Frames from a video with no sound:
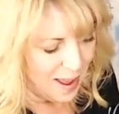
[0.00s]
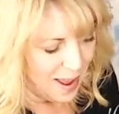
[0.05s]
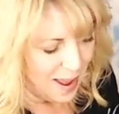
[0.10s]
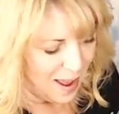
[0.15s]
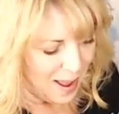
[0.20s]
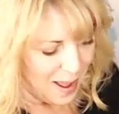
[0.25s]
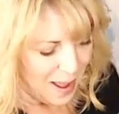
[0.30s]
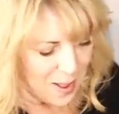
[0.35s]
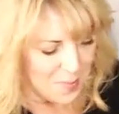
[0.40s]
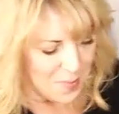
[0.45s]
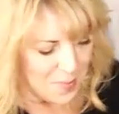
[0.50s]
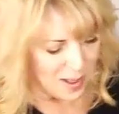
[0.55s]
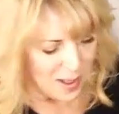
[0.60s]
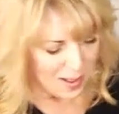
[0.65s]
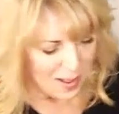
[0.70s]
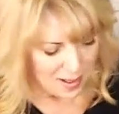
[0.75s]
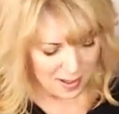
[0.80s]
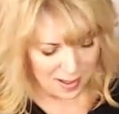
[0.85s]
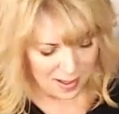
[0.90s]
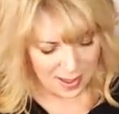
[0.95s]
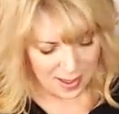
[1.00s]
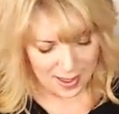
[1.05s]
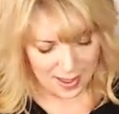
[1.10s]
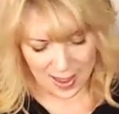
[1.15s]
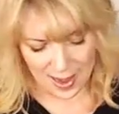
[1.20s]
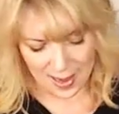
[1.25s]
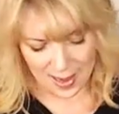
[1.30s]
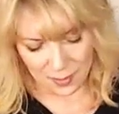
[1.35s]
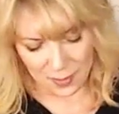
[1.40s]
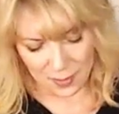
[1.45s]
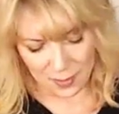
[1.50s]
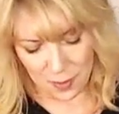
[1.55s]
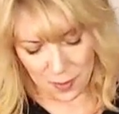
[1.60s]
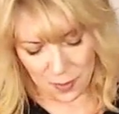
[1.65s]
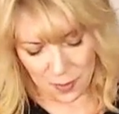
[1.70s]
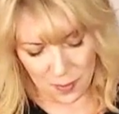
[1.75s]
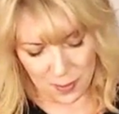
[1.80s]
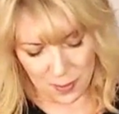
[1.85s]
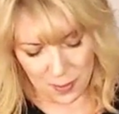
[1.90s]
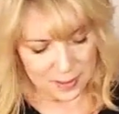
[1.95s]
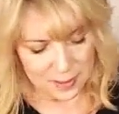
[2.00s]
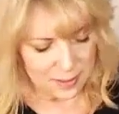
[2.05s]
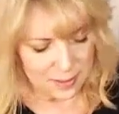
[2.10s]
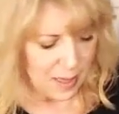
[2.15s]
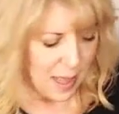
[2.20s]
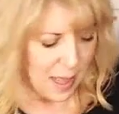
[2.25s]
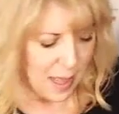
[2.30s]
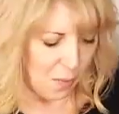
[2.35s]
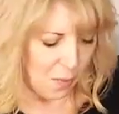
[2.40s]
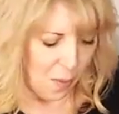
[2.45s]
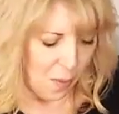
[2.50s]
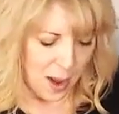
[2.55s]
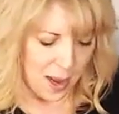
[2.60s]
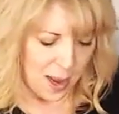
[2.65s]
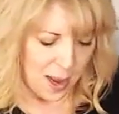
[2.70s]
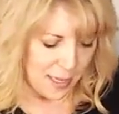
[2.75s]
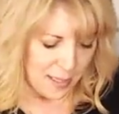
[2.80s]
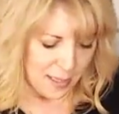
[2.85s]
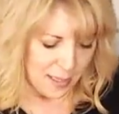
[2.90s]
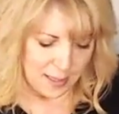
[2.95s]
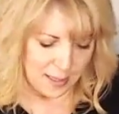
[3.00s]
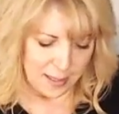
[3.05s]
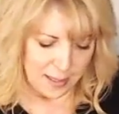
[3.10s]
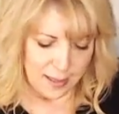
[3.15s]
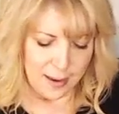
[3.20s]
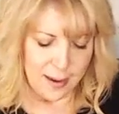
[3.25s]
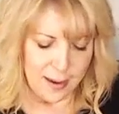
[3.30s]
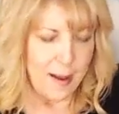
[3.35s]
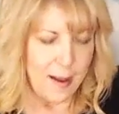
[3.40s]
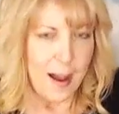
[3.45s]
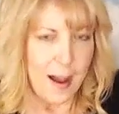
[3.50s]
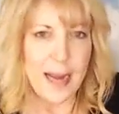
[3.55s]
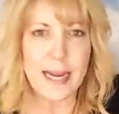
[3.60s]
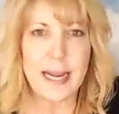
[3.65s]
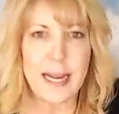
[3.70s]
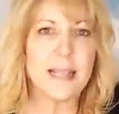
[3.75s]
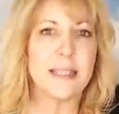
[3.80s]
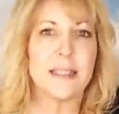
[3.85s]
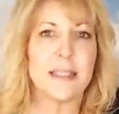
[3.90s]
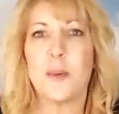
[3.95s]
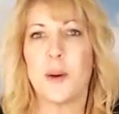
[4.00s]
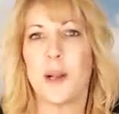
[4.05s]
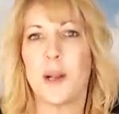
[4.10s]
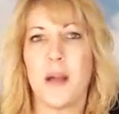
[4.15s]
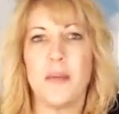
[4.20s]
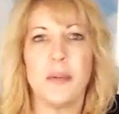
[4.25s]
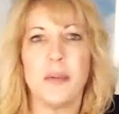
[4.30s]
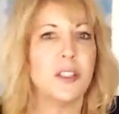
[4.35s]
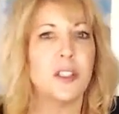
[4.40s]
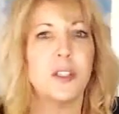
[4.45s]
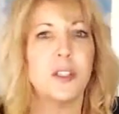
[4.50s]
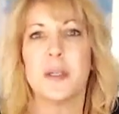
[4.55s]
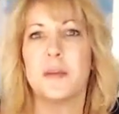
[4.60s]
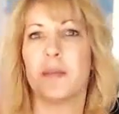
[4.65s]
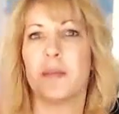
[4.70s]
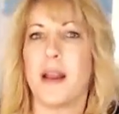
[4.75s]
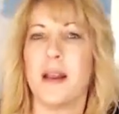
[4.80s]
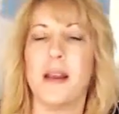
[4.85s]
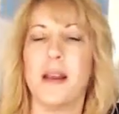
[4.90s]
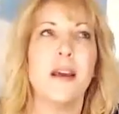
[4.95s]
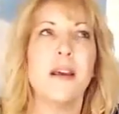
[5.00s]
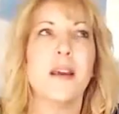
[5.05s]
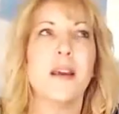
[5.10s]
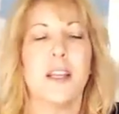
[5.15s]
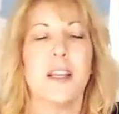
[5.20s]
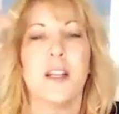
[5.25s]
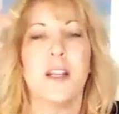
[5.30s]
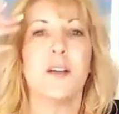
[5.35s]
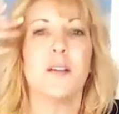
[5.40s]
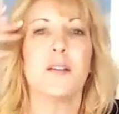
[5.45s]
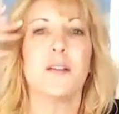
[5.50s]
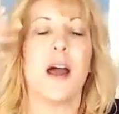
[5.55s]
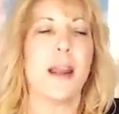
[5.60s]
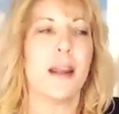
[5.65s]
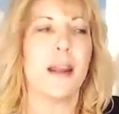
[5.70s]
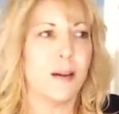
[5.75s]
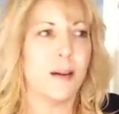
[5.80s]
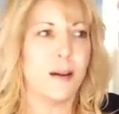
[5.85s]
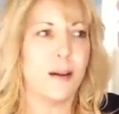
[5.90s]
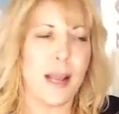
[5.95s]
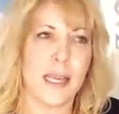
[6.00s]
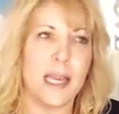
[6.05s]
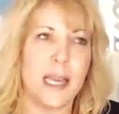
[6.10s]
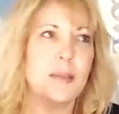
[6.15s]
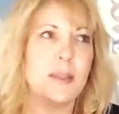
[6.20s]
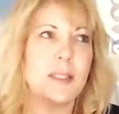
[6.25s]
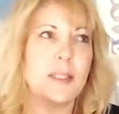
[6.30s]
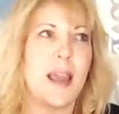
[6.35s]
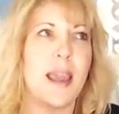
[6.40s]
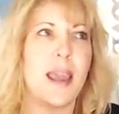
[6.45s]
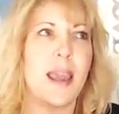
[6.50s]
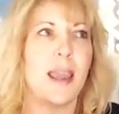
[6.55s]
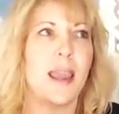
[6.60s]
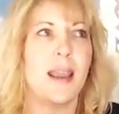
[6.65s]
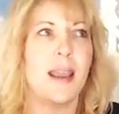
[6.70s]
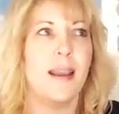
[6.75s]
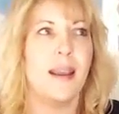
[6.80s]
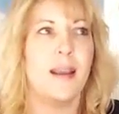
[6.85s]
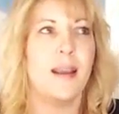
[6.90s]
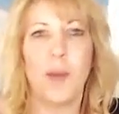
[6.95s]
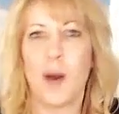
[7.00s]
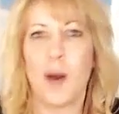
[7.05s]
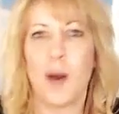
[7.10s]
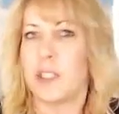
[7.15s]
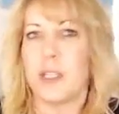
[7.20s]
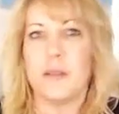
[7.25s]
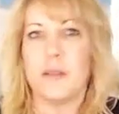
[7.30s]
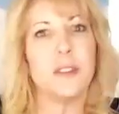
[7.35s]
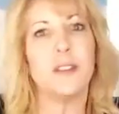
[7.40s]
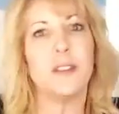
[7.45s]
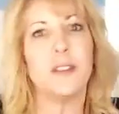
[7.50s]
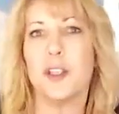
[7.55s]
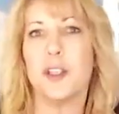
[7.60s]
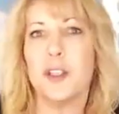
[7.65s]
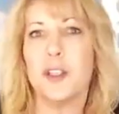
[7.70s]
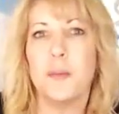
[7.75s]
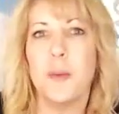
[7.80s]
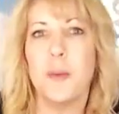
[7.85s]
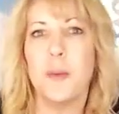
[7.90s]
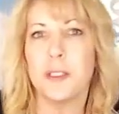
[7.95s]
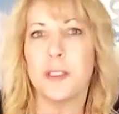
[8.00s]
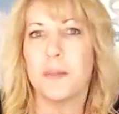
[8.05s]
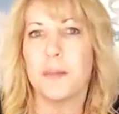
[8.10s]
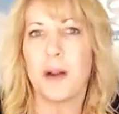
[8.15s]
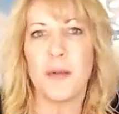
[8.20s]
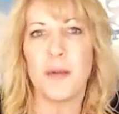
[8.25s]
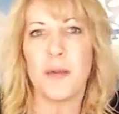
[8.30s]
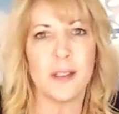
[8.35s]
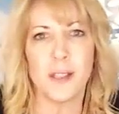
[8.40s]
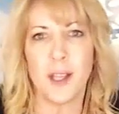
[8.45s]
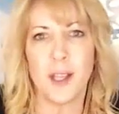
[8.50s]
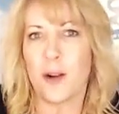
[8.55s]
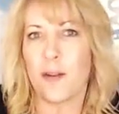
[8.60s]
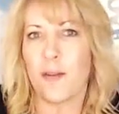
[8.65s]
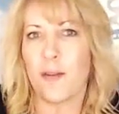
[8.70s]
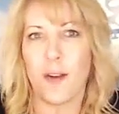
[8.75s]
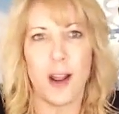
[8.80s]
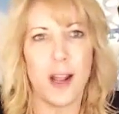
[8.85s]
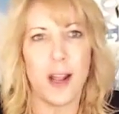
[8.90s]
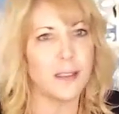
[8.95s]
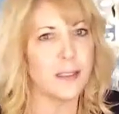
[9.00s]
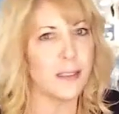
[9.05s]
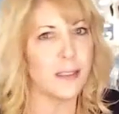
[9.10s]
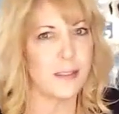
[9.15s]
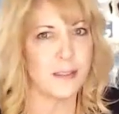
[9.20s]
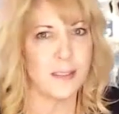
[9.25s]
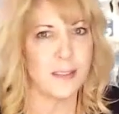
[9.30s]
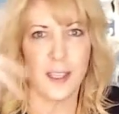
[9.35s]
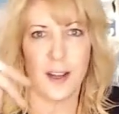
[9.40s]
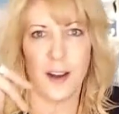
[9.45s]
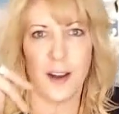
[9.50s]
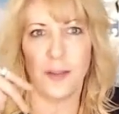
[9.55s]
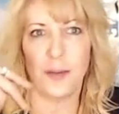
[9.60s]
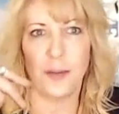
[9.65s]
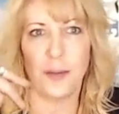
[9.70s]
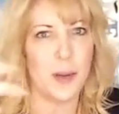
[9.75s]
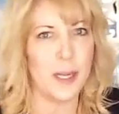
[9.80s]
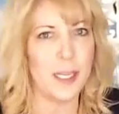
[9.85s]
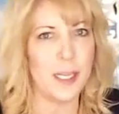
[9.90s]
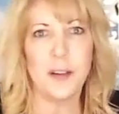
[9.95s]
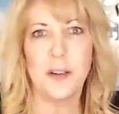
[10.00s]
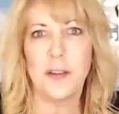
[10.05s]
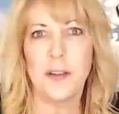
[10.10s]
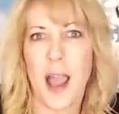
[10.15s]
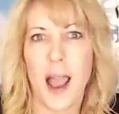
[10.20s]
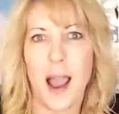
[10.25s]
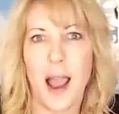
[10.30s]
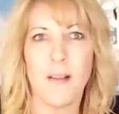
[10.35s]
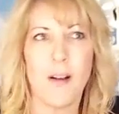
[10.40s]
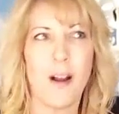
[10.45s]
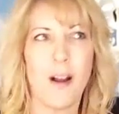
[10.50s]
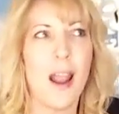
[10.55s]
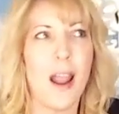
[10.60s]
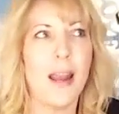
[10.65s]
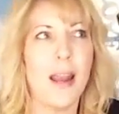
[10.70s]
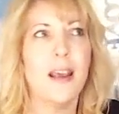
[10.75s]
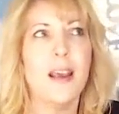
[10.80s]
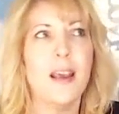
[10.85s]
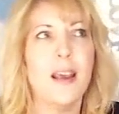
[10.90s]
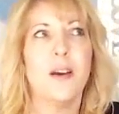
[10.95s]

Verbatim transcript: Um, I don't know what to say or why I did. I guess when I was doing my, you know, like I keep saying, and most of us do, most of my reseller friends, you know, we do that, right?